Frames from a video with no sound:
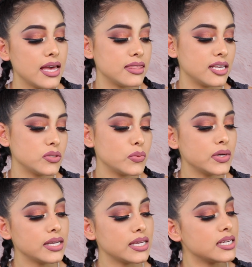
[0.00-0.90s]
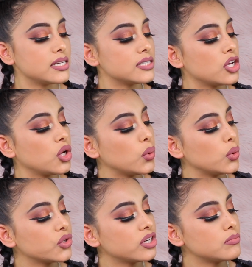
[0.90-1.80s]
and this one is
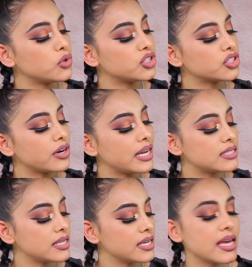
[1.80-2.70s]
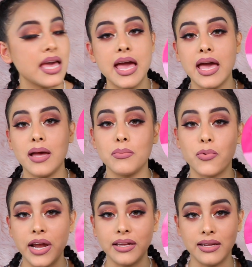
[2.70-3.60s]
ultra moisturizing and
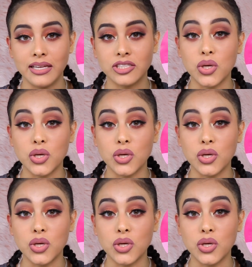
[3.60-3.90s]
brightening.